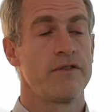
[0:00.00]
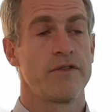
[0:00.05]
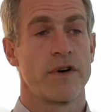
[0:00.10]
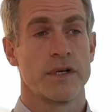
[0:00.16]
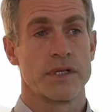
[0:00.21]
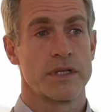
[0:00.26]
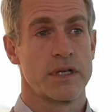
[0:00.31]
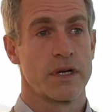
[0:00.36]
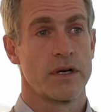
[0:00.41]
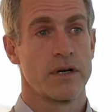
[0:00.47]

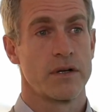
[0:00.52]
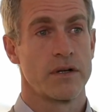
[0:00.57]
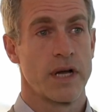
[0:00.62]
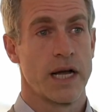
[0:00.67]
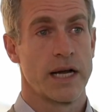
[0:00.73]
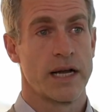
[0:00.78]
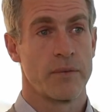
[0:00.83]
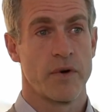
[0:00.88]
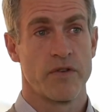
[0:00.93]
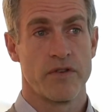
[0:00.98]
Foxtel,
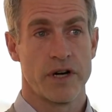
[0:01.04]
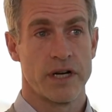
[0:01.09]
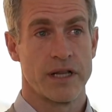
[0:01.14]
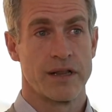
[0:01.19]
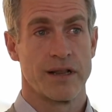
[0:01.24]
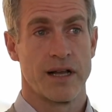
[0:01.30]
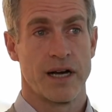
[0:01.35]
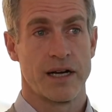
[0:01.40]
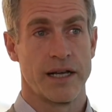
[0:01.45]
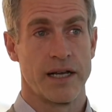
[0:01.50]
again, we're very
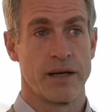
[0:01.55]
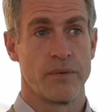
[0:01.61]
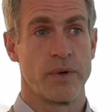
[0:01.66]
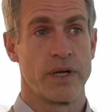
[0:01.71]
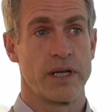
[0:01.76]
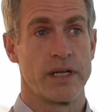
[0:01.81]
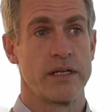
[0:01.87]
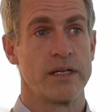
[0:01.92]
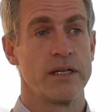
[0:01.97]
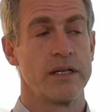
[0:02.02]
lucky.
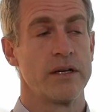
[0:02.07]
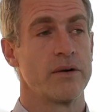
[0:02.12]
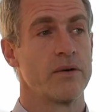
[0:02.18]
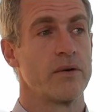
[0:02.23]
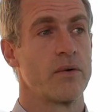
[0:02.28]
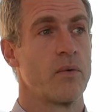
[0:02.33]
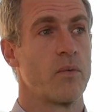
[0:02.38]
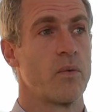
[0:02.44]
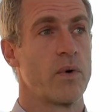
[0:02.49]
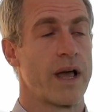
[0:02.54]
We
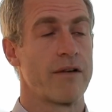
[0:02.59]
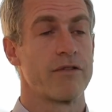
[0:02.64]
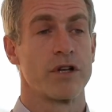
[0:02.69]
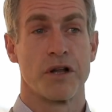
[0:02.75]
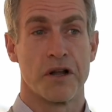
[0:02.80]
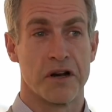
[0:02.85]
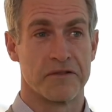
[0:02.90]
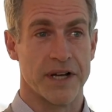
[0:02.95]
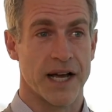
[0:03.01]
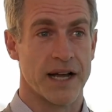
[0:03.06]
have a
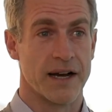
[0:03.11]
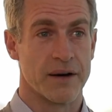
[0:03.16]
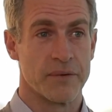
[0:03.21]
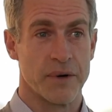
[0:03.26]
lot of data.